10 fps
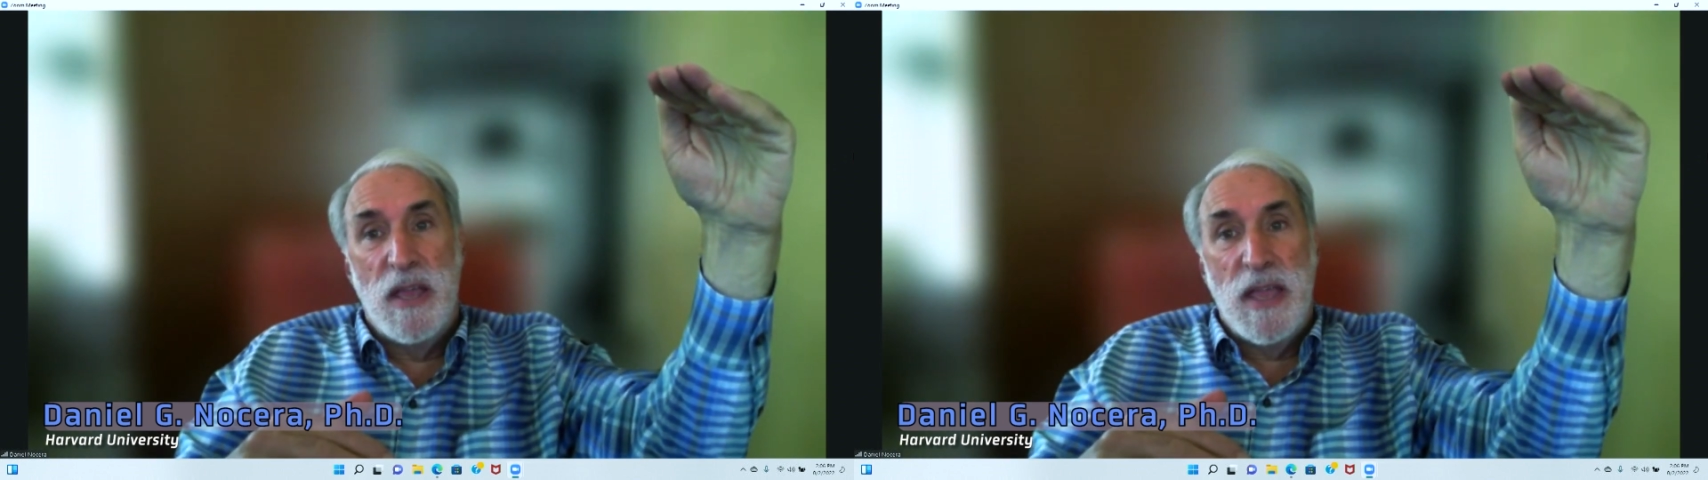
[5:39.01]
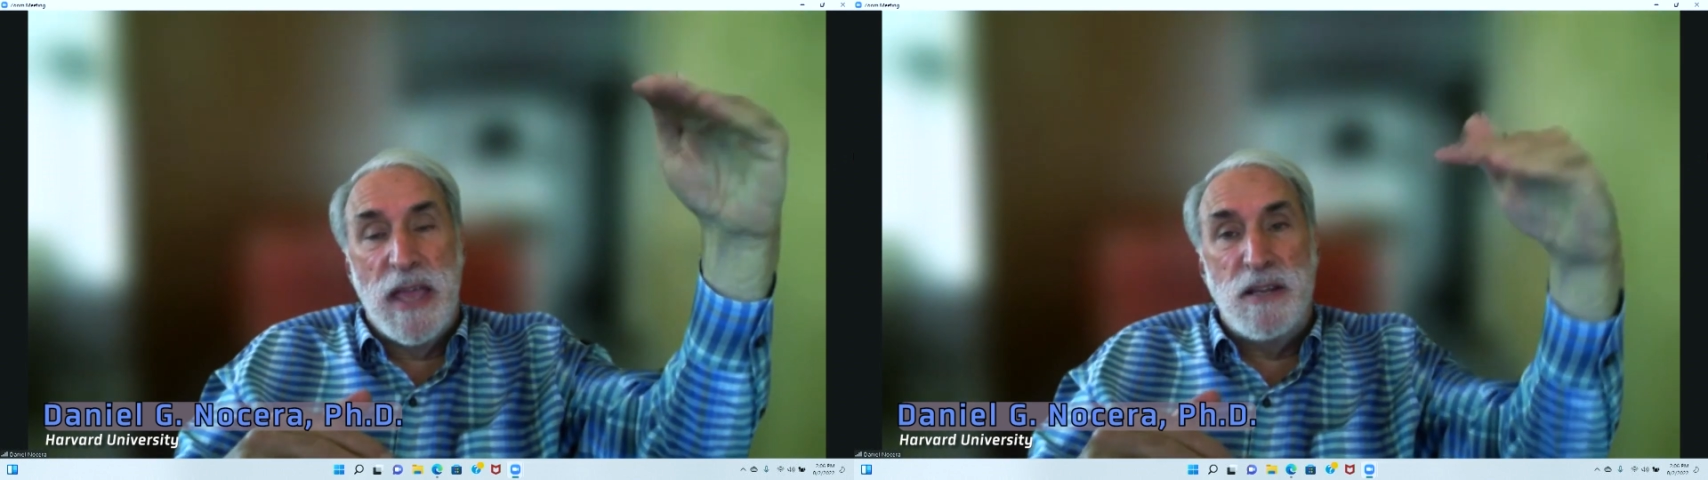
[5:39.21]

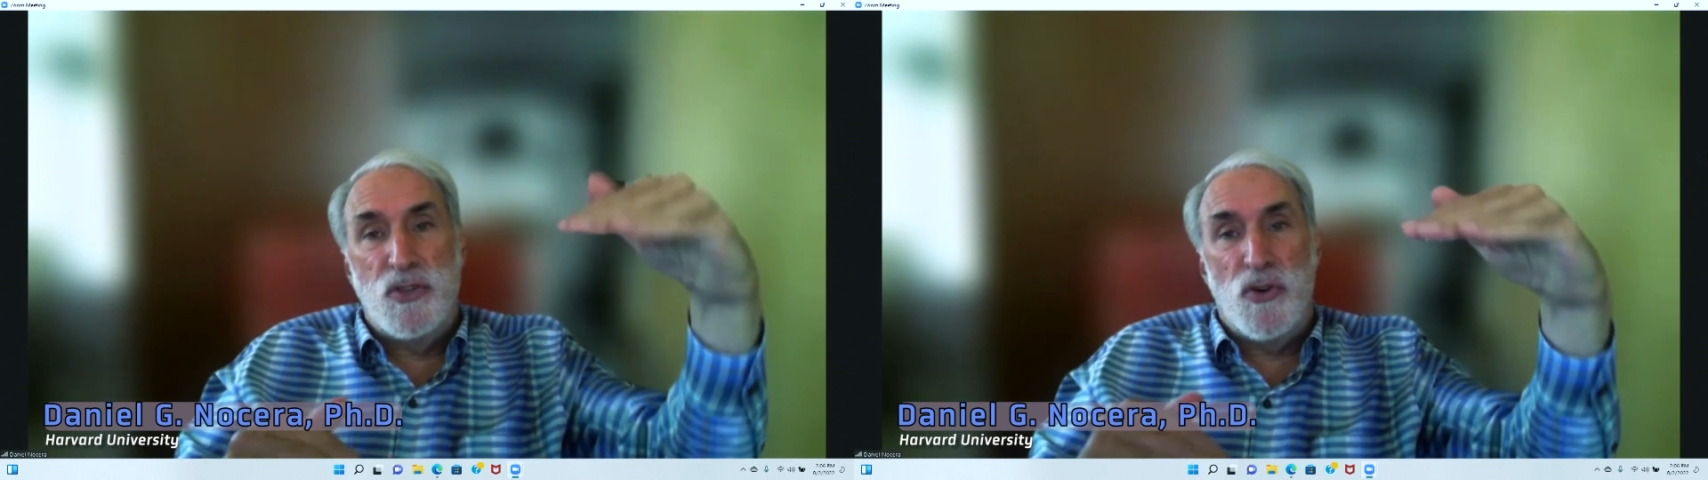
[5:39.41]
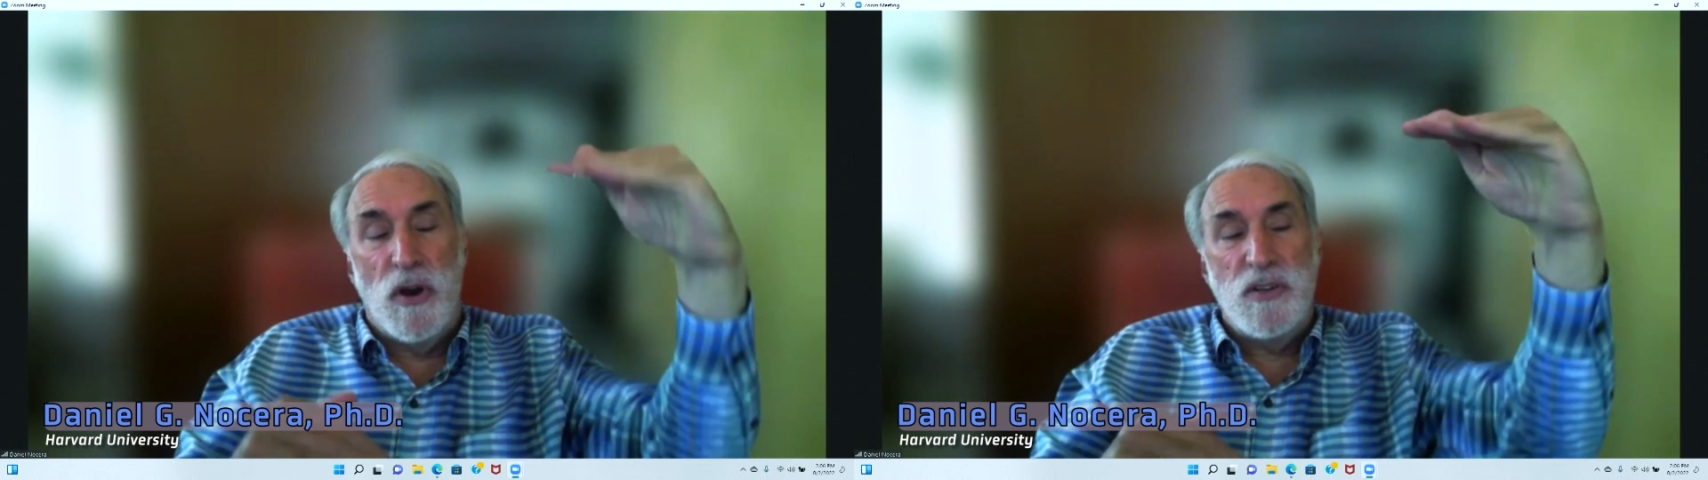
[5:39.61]
and it
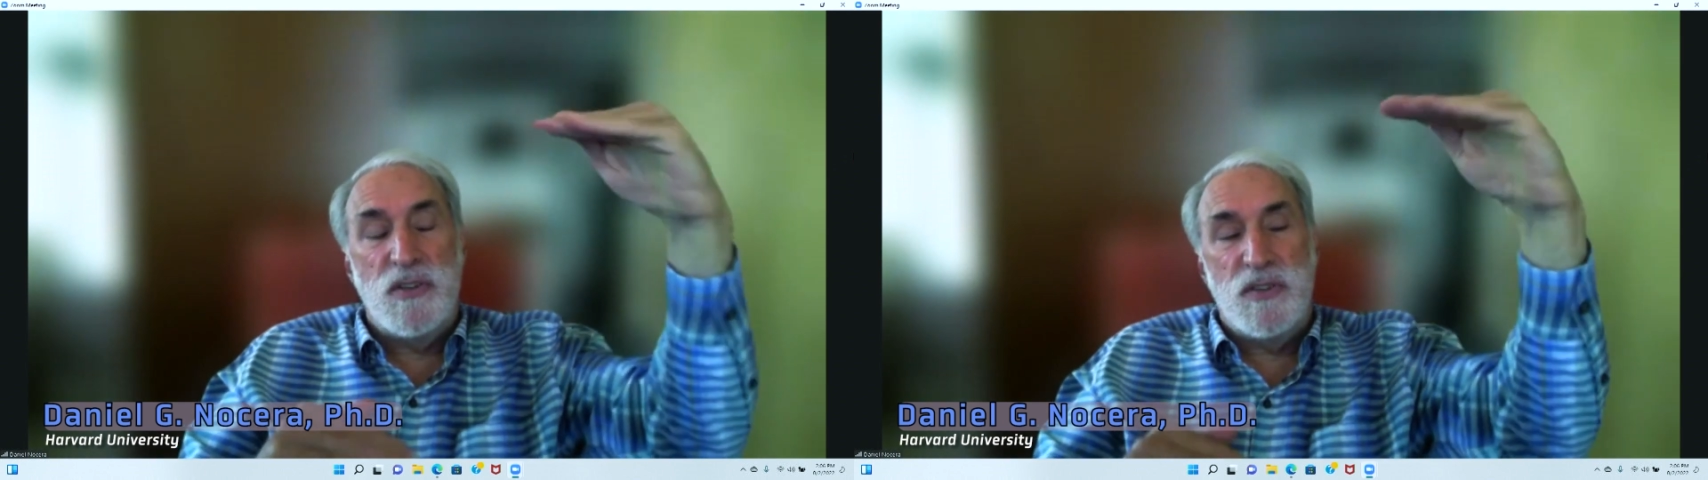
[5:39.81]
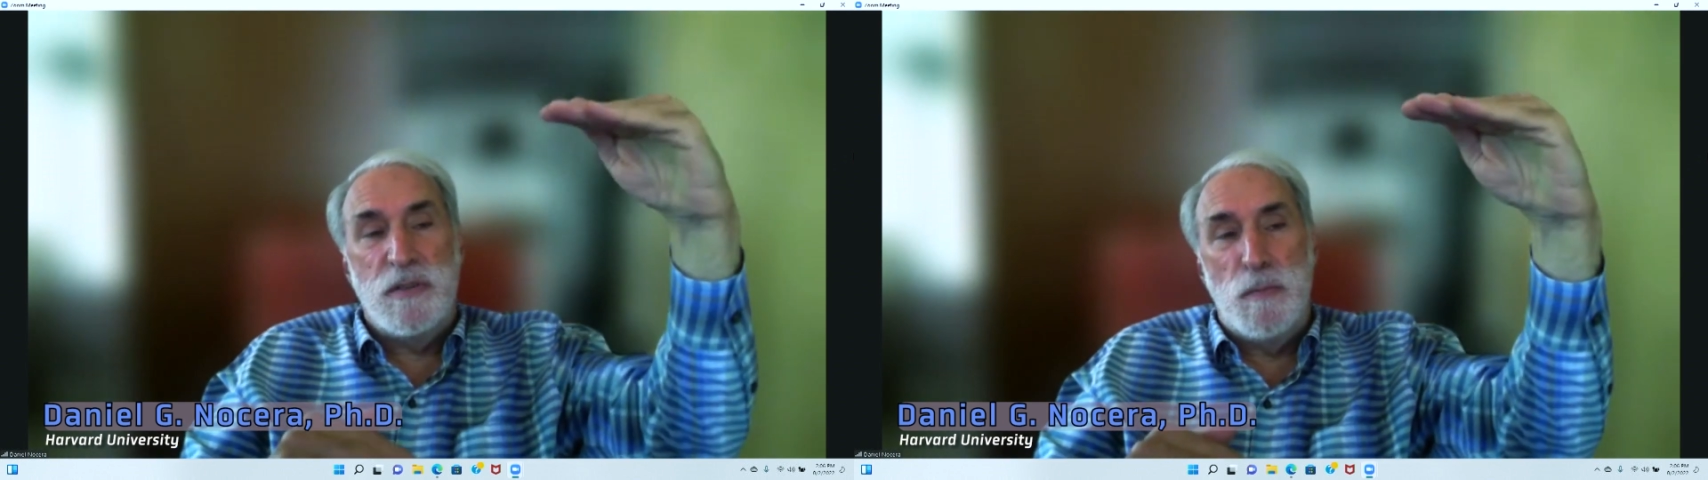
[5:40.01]

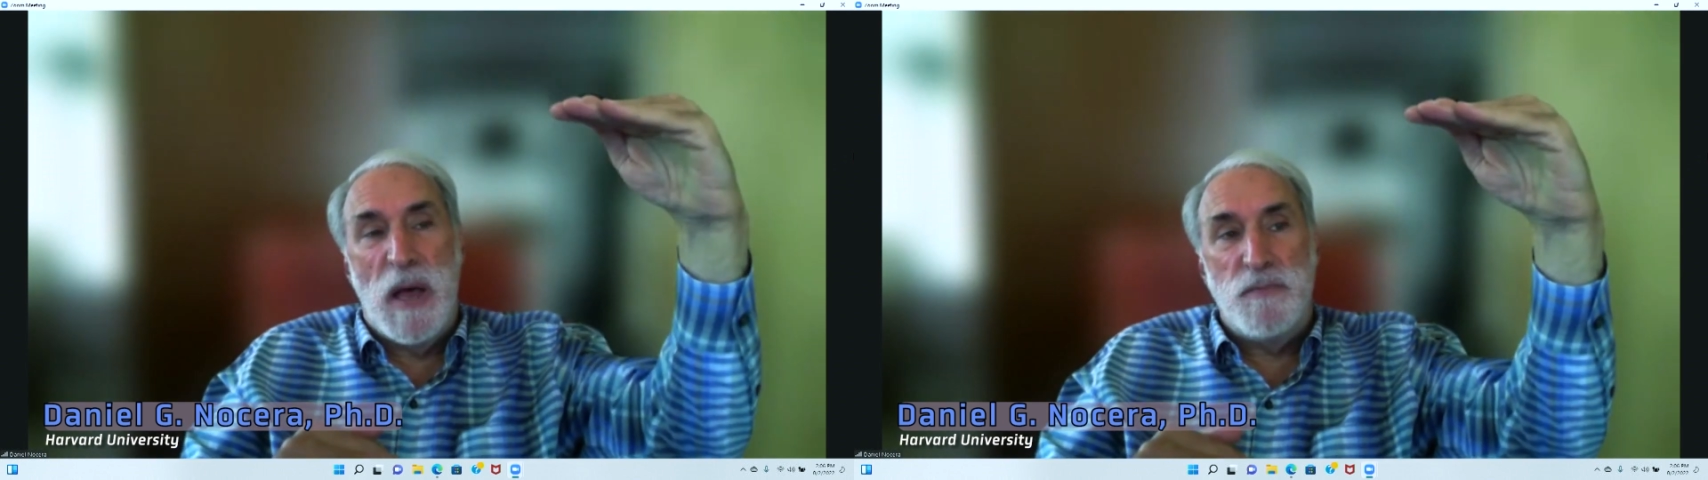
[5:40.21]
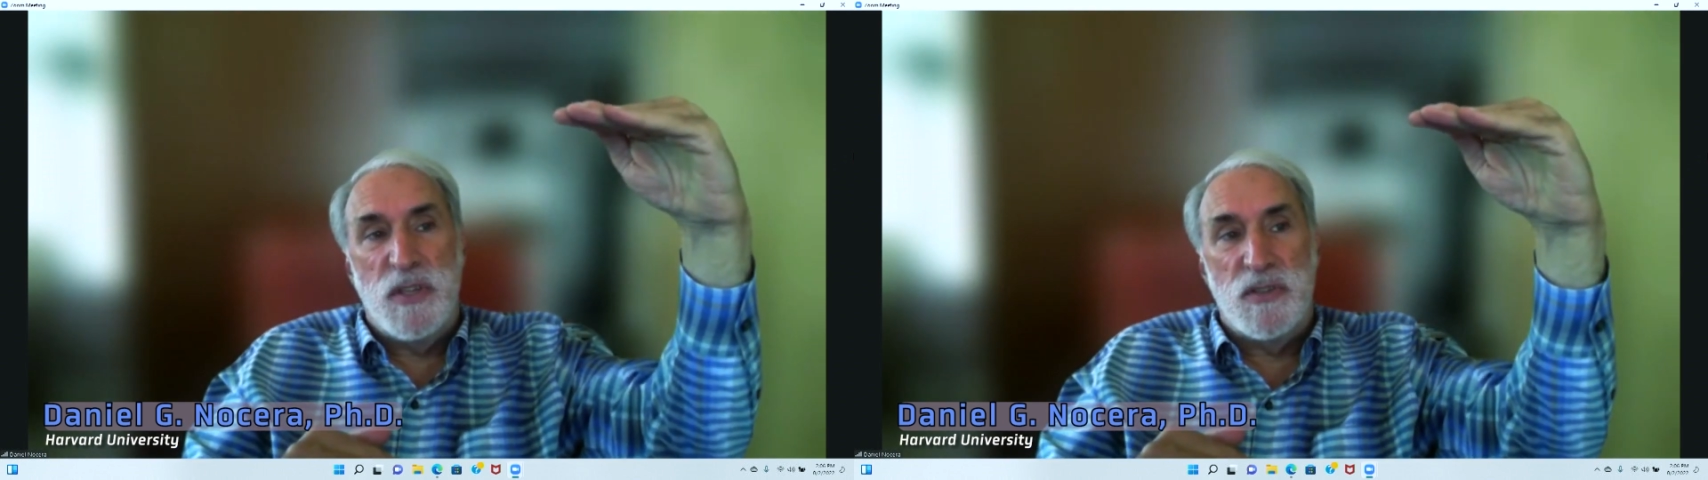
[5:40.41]
charges them up